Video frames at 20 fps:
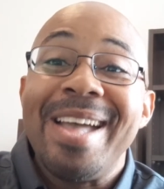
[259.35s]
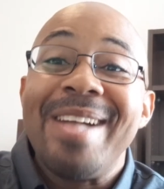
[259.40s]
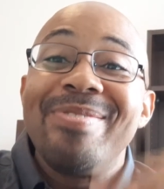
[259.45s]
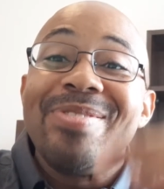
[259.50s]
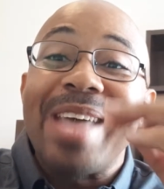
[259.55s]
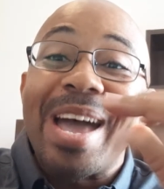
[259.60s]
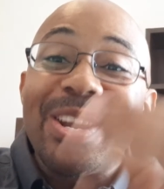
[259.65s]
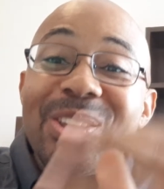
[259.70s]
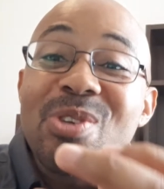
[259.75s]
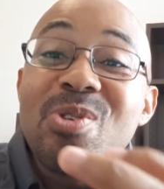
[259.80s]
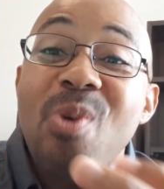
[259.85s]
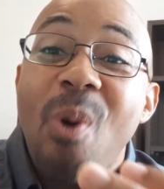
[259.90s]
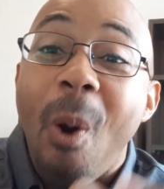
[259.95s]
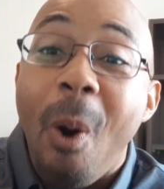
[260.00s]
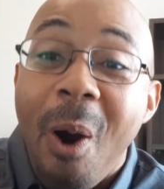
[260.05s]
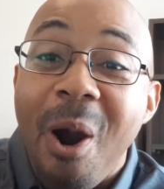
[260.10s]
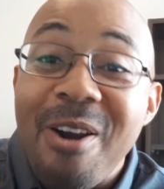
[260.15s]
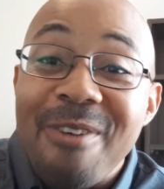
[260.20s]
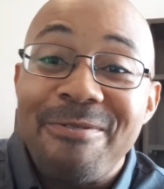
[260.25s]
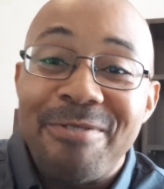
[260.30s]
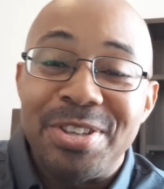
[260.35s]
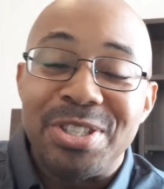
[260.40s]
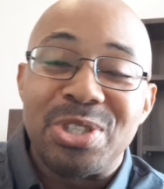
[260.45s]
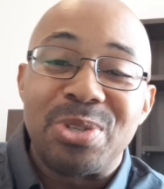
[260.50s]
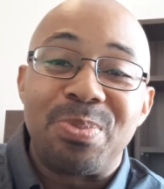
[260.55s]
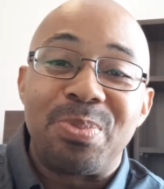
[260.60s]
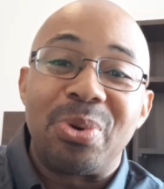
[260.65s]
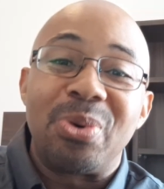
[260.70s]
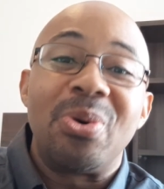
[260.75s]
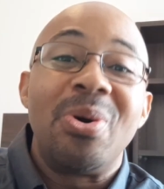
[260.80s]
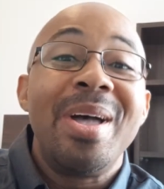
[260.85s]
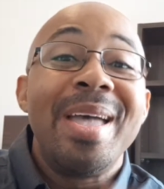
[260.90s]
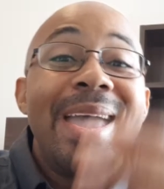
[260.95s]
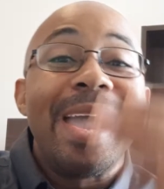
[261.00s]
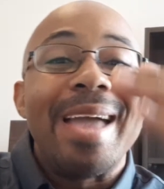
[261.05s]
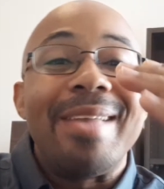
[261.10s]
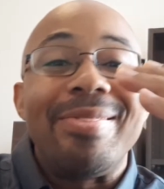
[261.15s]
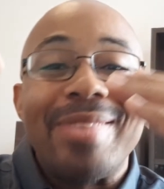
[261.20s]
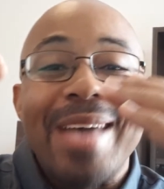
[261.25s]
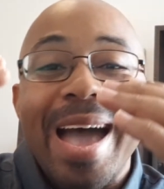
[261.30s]
that you are visible,
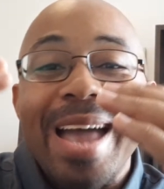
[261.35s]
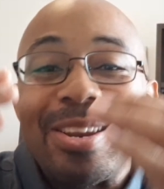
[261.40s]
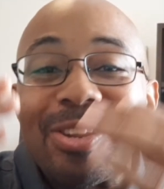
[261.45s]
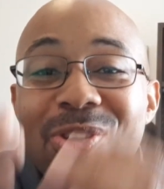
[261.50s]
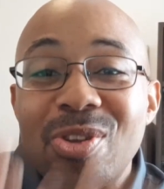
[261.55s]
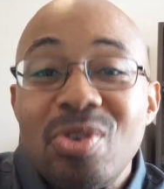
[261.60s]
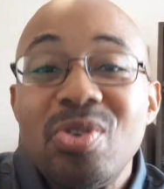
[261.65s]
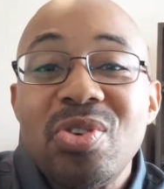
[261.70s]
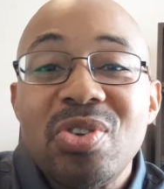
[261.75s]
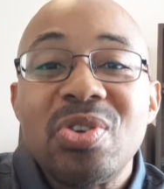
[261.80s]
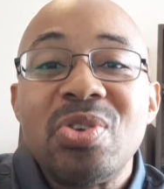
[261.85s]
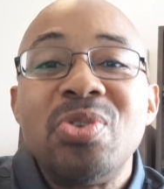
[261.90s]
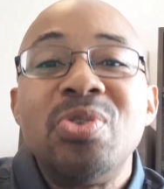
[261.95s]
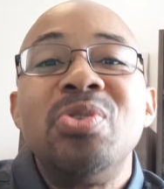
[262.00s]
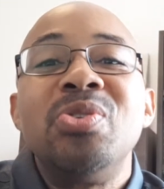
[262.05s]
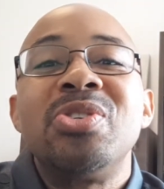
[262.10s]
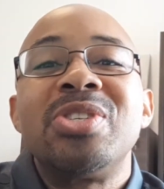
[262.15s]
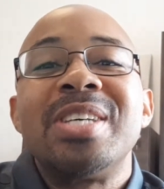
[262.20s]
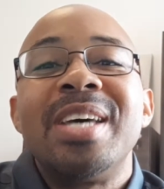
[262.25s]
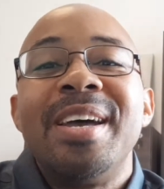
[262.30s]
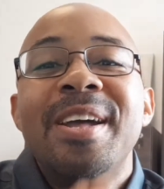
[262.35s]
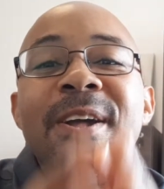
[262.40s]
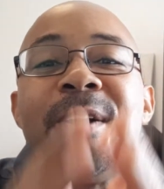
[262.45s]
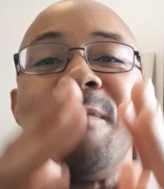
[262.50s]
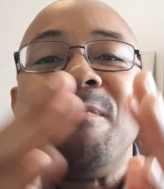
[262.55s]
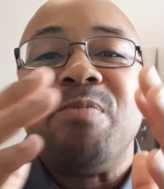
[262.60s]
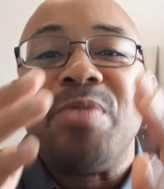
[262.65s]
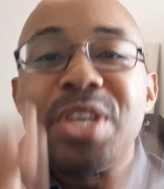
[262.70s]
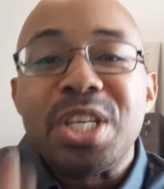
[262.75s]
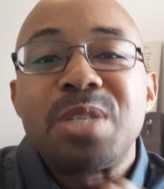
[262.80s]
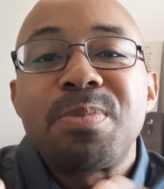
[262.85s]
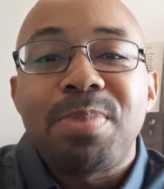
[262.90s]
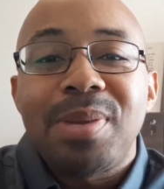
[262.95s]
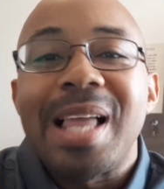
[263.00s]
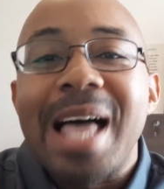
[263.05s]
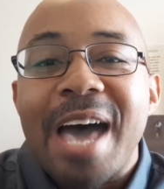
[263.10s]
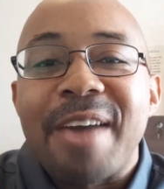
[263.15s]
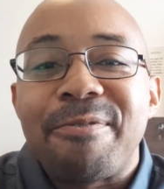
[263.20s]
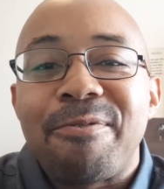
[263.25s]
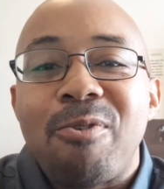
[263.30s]
and that you use this
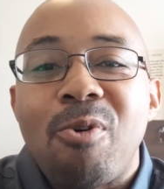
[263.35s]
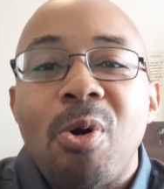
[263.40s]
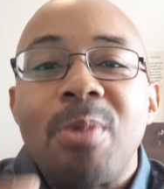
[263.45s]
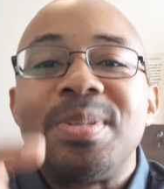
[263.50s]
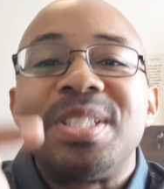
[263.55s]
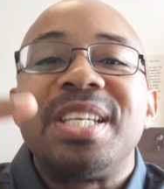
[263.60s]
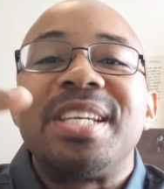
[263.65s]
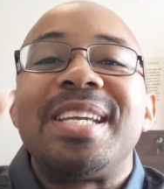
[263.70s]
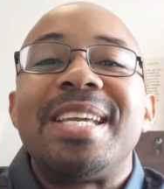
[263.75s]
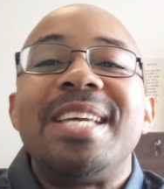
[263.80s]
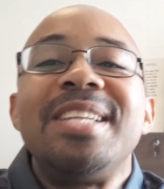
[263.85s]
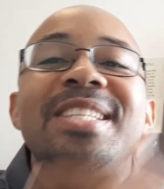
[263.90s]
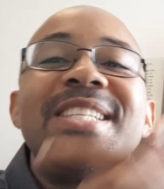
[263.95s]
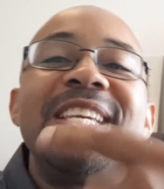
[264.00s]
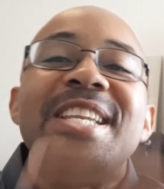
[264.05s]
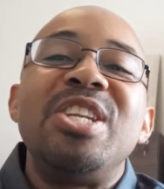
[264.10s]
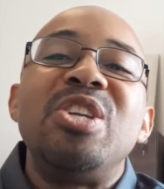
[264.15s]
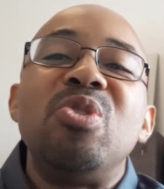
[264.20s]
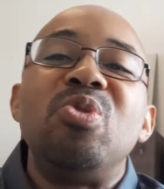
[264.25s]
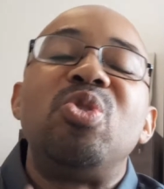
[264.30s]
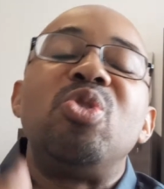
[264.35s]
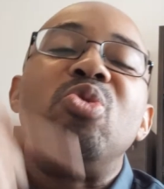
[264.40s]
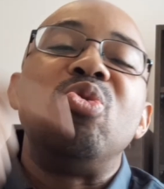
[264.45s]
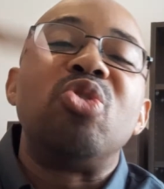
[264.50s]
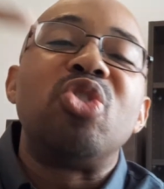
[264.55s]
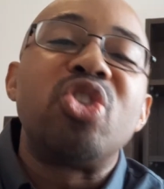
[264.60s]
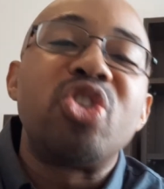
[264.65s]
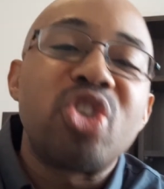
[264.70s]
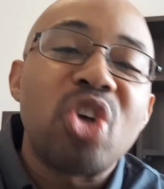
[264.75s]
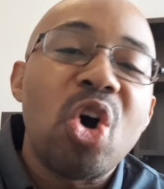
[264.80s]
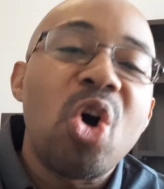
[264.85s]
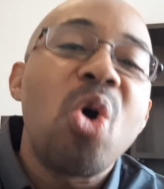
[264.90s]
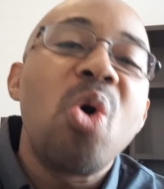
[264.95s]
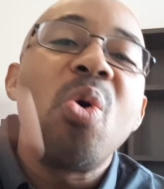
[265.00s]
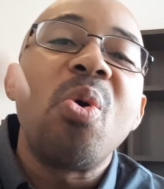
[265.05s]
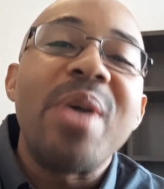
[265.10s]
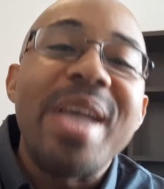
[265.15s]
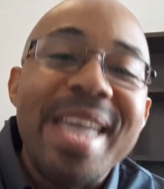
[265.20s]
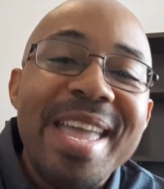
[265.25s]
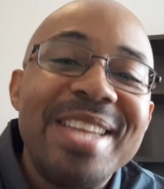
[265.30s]
platform to continue to
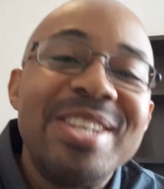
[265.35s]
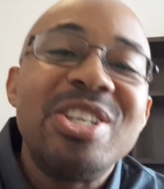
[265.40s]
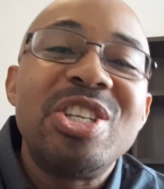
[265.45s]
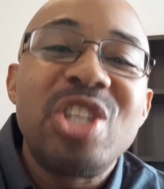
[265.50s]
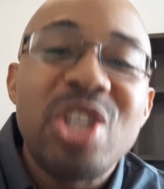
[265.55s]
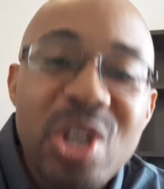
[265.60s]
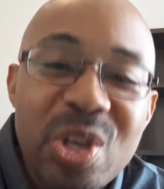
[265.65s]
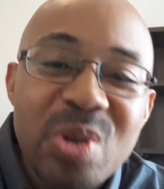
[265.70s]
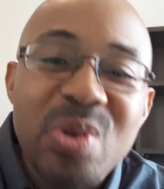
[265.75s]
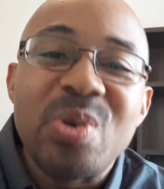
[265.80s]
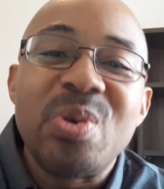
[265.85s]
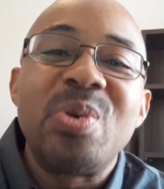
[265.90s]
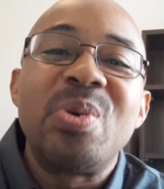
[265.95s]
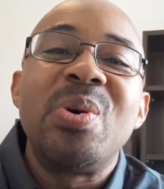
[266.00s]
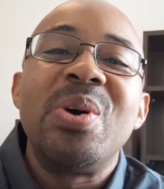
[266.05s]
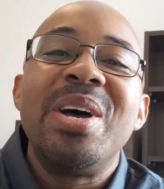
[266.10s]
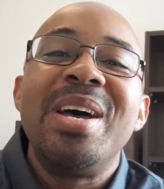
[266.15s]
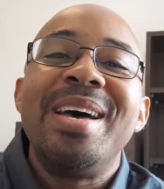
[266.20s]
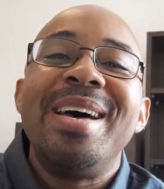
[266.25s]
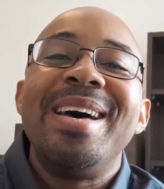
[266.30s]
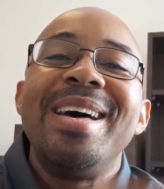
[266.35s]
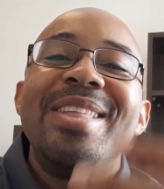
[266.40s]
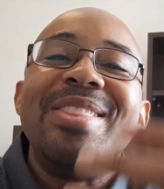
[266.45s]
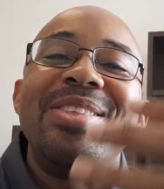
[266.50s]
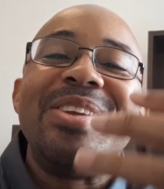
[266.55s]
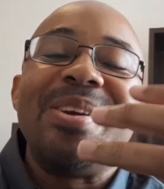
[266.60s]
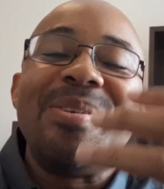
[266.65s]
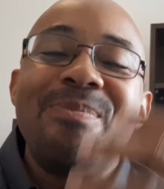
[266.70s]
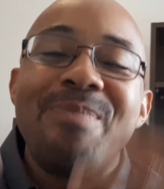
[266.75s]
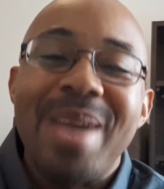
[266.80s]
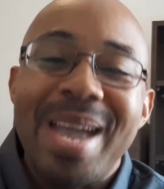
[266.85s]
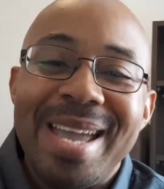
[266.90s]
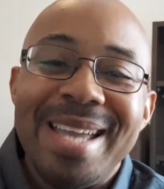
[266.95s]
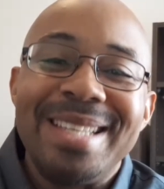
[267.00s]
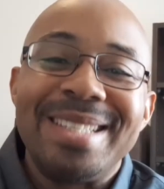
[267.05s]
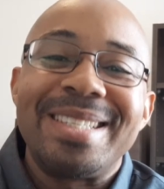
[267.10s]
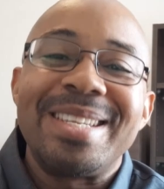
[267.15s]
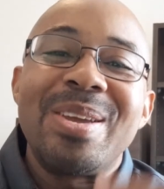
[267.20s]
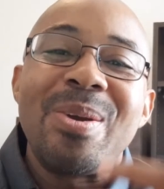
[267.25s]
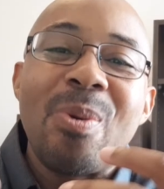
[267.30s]
sow into the
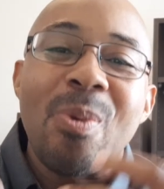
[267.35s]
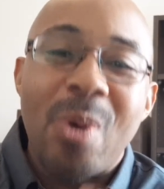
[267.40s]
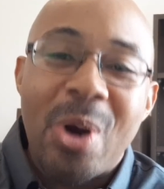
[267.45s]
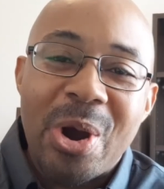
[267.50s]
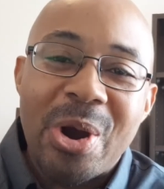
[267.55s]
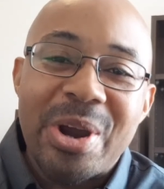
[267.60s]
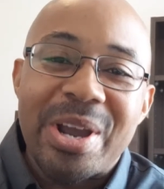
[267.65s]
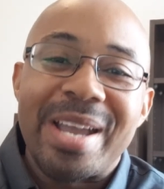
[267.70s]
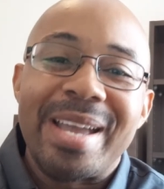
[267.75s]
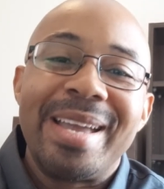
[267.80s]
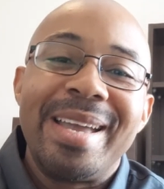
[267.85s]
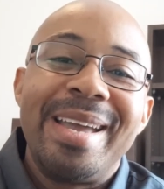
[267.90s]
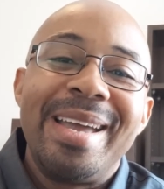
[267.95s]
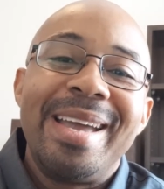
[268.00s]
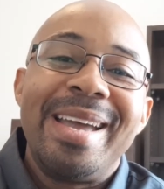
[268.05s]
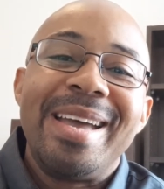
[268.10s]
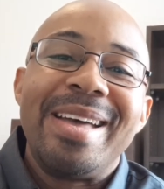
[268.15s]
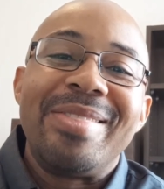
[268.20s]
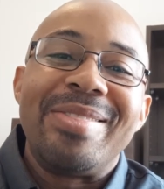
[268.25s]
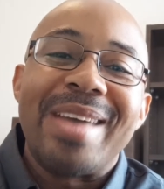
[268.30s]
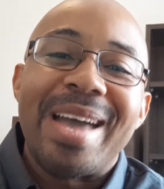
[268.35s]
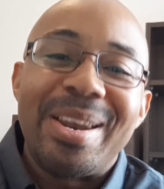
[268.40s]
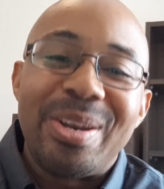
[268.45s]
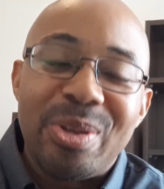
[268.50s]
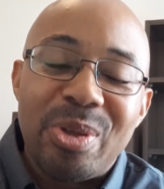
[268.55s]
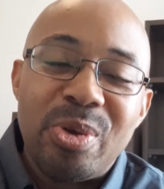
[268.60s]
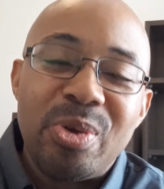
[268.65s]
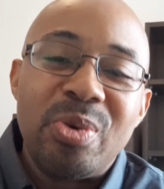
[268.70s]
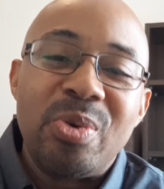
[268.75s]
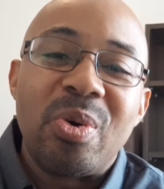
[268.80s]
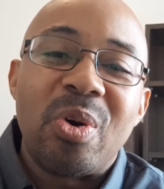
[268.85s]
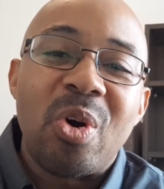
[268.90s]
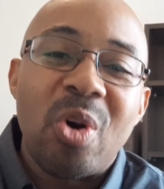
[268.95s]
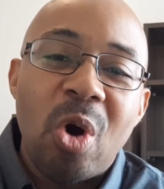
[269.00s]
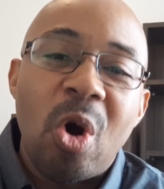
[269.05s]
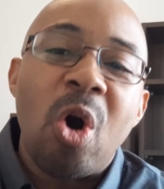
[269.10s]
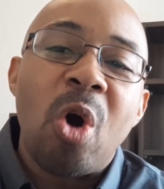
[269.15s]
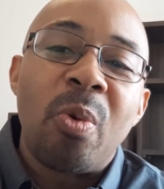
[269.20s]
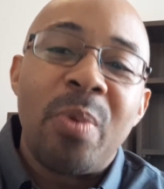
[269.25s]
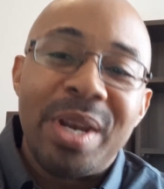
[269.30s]
amazing work that you are
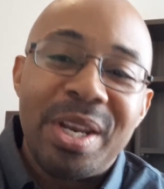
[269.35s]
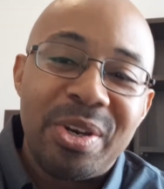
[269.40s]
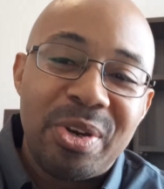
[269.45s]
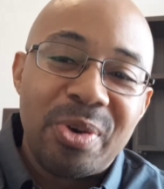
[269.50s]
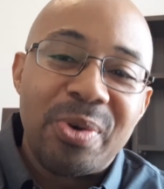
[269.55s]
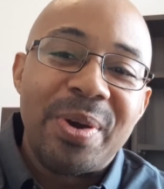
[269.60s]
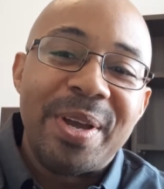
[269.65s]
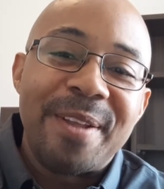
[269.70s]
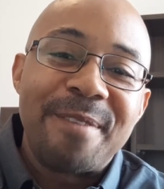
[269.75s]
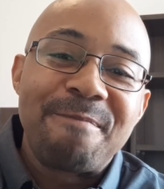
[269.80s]
already doing.